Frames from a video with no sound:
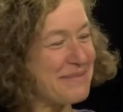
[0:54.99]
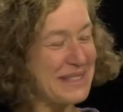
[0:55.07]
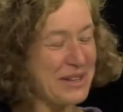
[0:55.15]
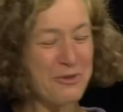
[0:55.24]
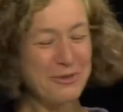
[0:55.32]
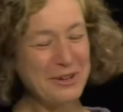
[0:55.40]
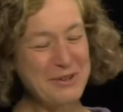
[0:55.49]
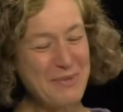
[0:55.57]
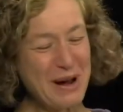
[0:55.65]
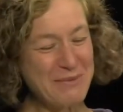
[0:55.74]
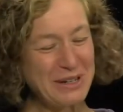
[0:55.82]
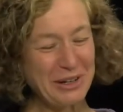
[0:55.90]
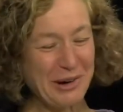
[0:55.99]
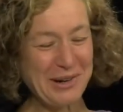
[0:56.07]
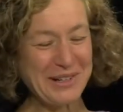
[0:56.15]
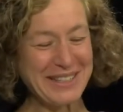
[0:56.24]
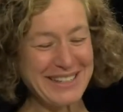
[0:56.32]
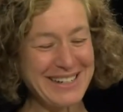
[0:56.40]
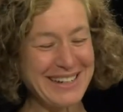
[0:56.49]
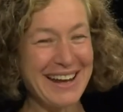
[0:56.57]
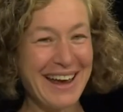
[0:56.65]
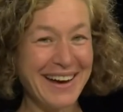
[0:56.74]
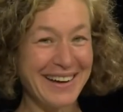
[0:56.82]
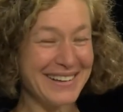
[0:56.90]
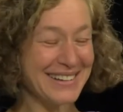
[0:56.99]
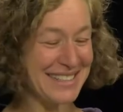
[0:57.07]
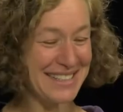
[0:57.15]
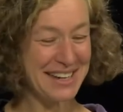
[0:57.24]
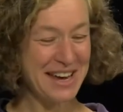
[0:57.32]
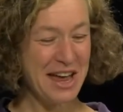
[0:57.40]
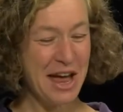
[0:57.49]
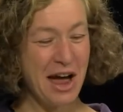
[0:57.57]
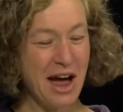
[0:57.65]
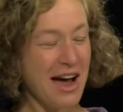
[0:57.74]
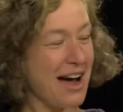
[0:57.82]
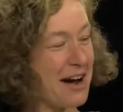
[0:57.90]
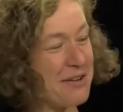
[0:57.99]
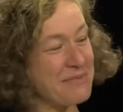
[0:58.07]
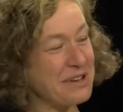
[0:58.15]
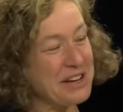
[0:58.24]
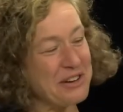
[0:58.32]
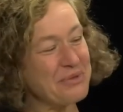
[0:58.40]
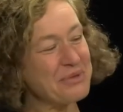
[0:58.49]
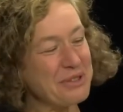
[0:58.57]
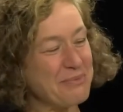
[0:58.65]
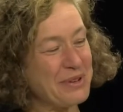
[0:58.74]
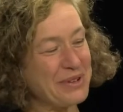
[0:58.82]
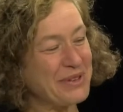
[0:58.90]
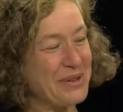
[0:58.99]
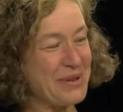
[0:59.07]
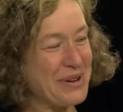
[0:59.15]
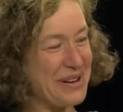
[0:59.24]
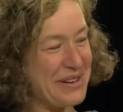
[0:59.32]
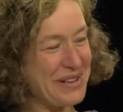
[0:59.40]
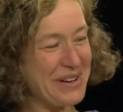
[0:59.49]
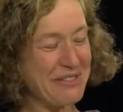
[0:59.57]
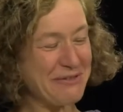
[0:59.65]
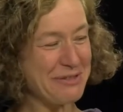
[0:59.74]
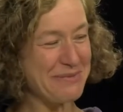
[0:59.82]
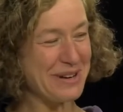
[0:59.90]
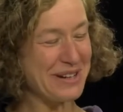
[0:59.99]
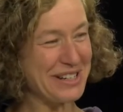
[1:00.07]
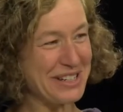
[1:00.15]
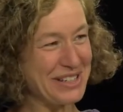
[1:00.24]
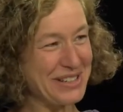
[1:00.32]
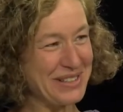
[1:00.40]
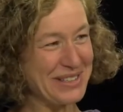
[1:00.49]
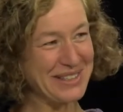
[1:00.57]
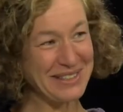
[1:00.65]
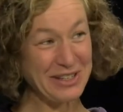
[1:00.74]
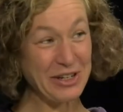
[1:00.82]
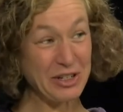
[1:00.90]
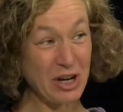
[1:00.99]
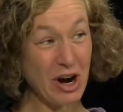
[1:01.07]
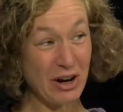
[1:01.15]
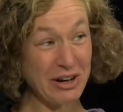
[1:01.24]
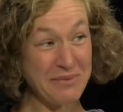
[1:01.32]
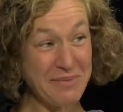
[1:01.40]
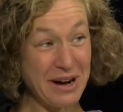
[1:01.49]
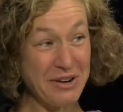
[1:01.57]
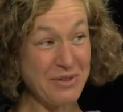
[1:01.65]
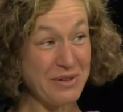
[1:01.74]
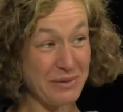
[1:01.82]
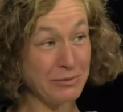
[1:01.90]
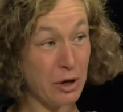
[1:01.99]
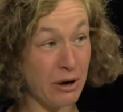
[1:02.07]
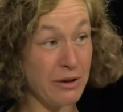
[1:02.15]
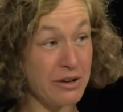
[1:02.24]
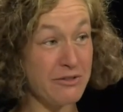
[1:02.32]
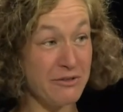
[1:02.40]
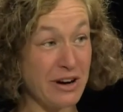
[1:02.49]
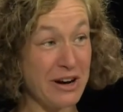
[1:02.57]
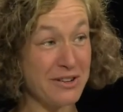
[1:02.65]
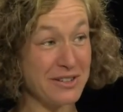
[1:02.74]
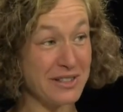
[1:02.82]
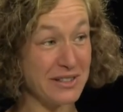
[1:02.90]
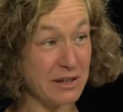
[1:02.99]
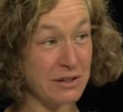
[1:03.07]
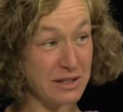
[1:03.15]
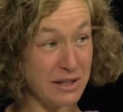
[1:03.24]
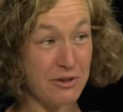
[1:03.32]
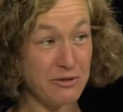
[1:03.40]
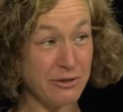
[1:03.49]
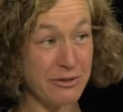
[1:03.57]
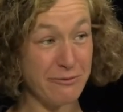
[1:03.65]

Sophie Bettman Curson, and I'm here with Bill Doyle on Vermont Issues to talk about current affairs in central